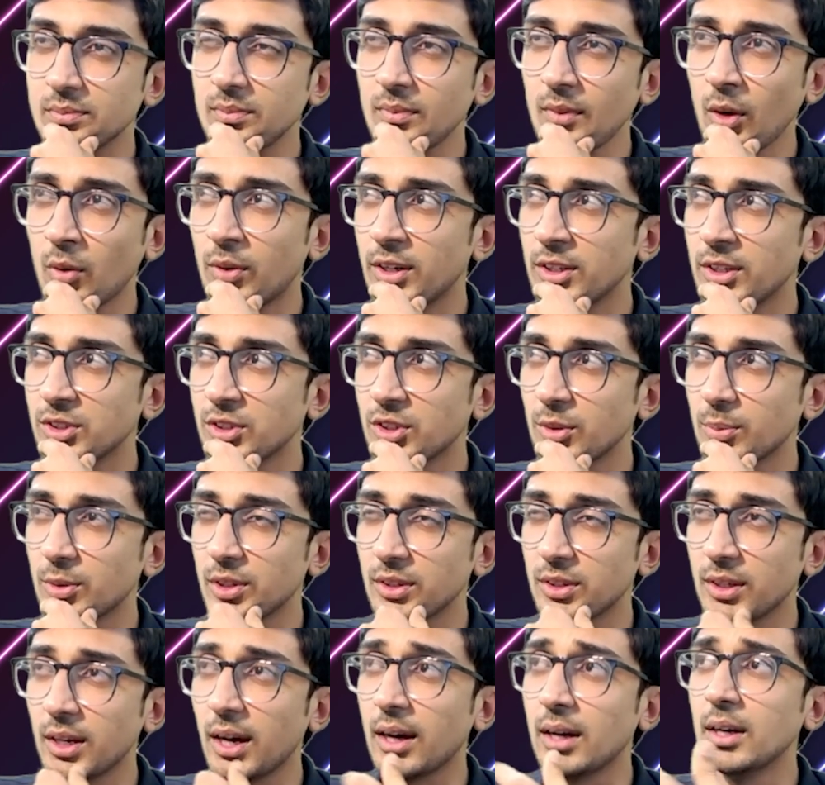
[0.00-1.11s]
what else could you put in?
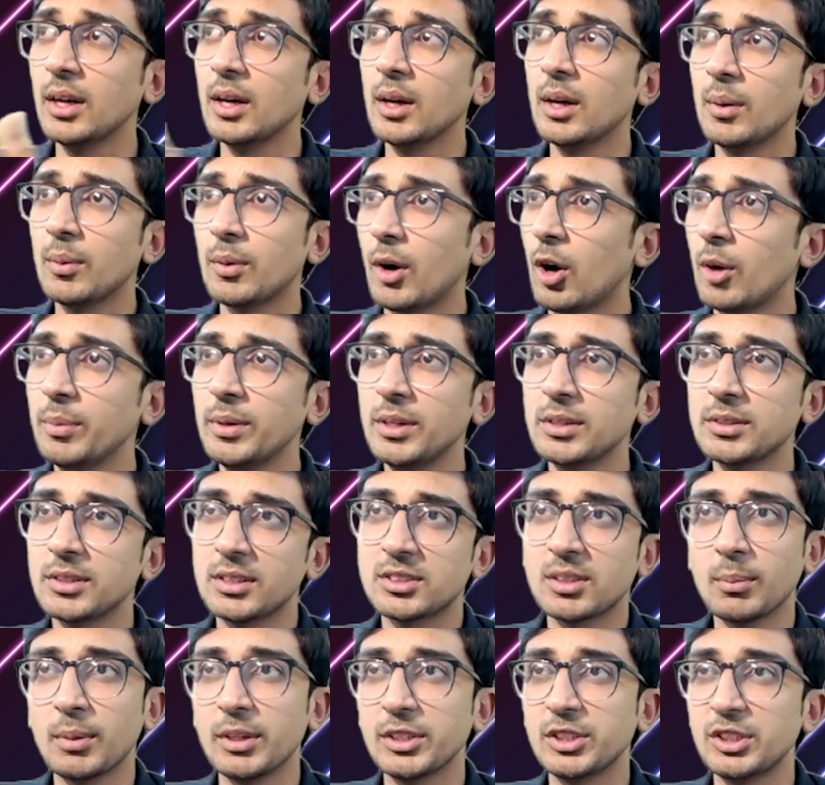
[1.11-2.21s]
Yeah, hobbies and
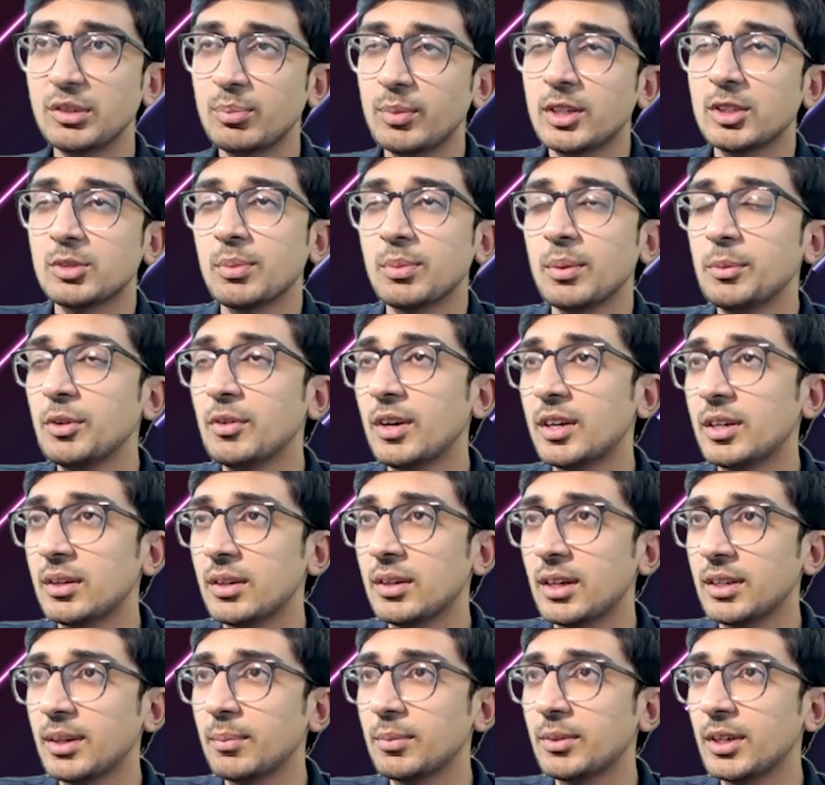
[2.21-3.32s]
some achievements. Maybe you
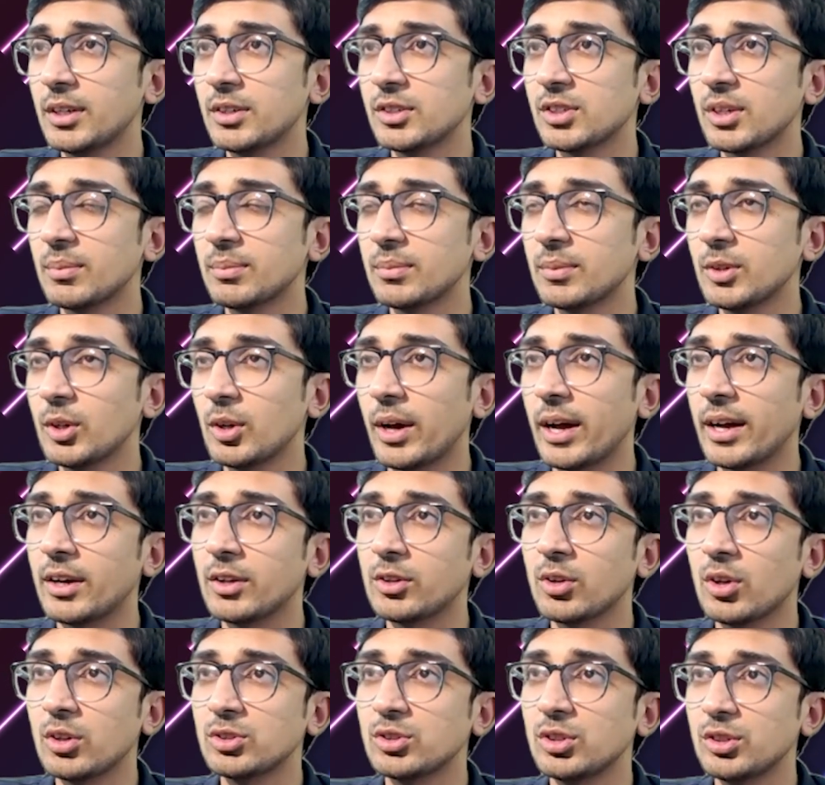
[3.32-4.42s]
attempted some
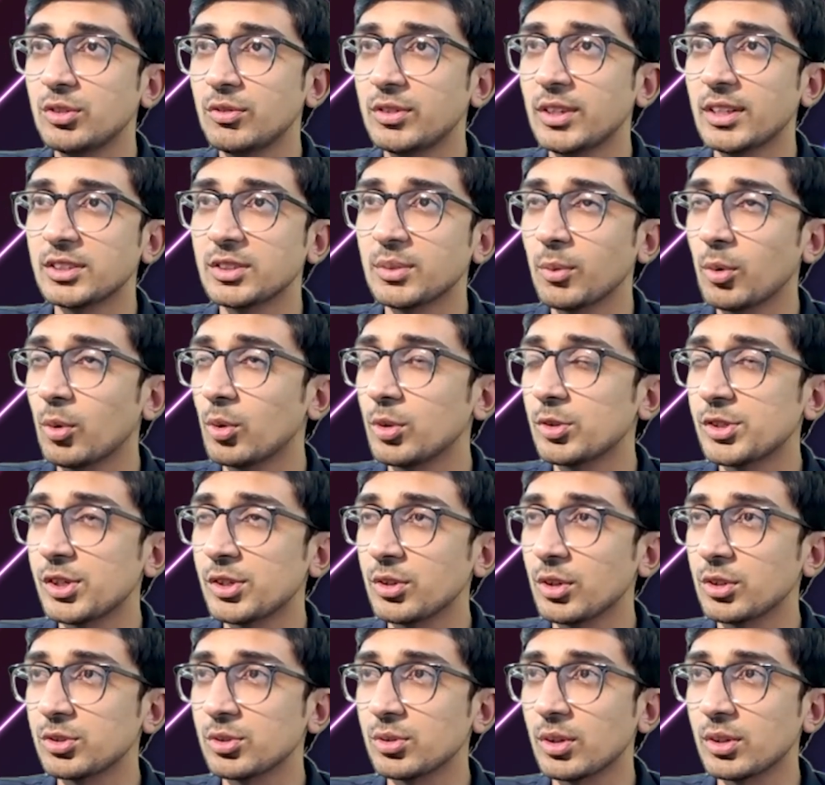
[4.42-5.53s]
hackathons, or you've done some courses
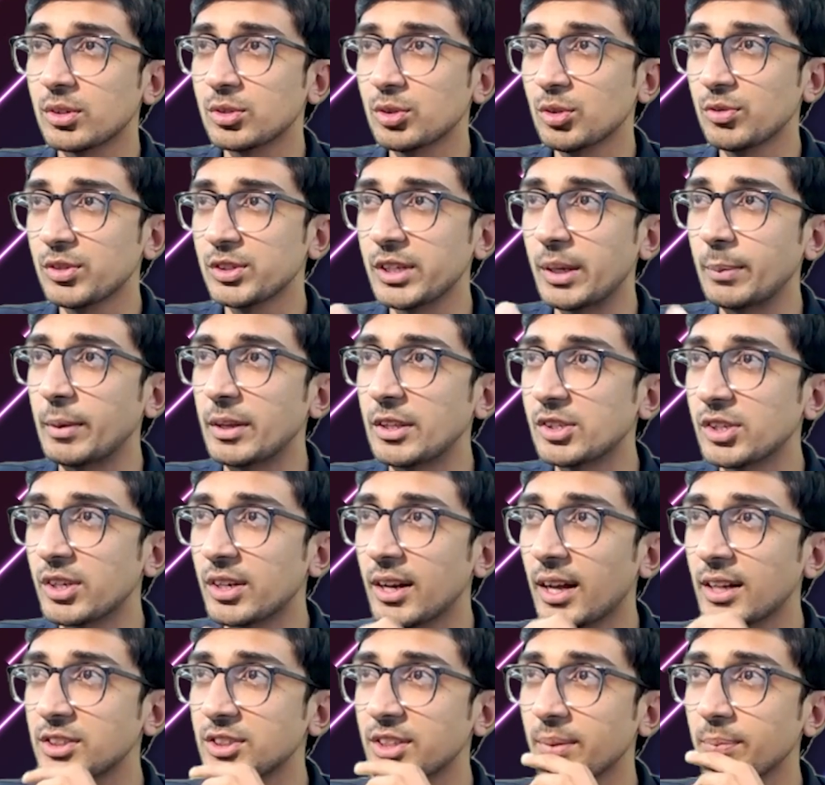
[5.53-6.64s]
and so on, so which I mentioned
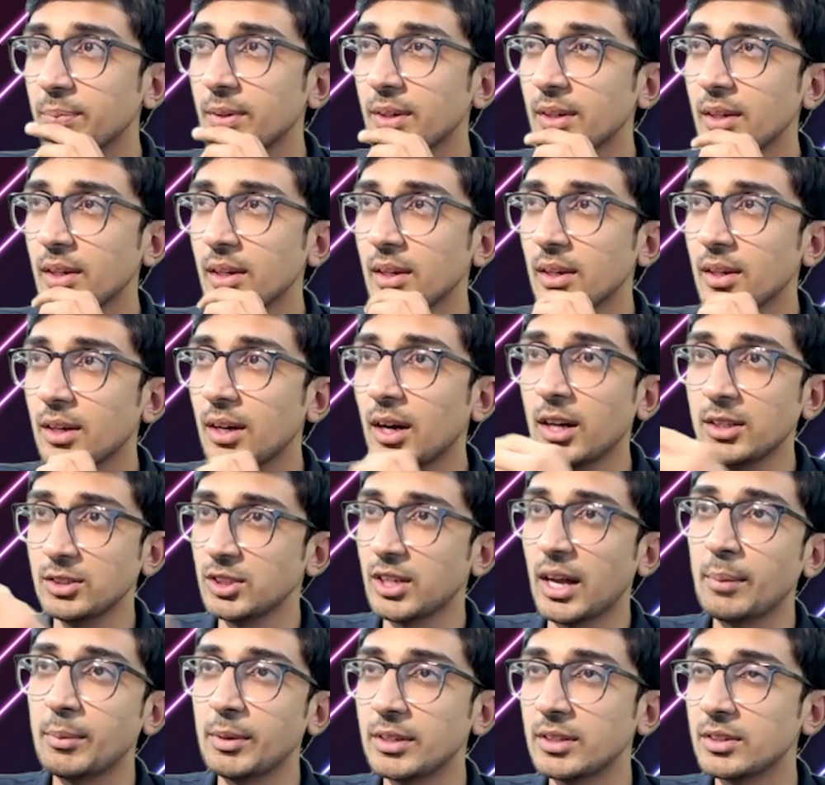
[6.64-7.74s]
last time,
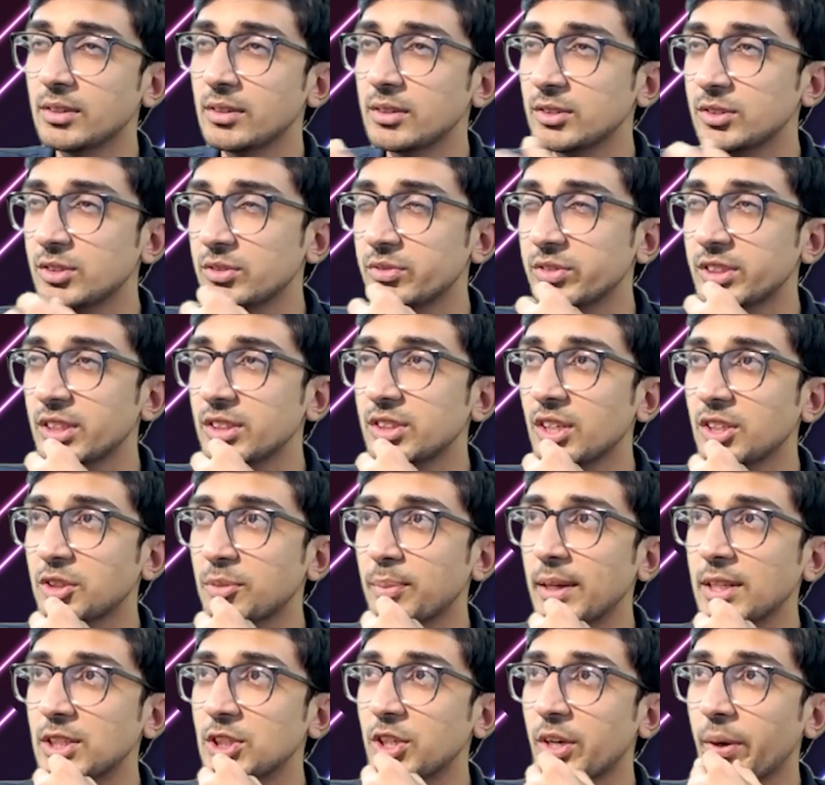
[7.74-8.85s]
which I just
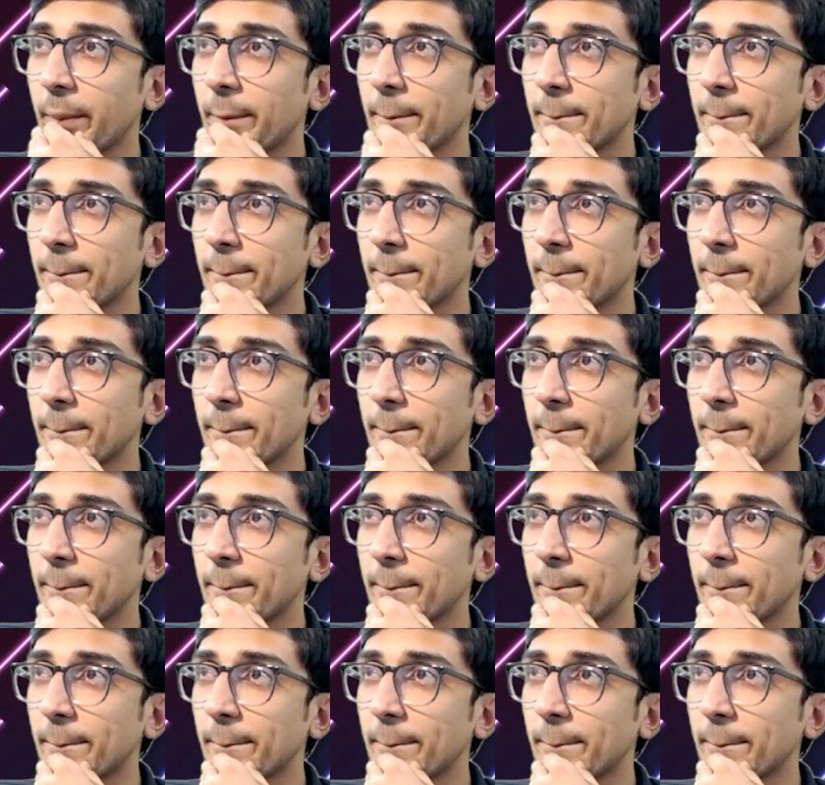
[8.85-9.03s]
mentioned.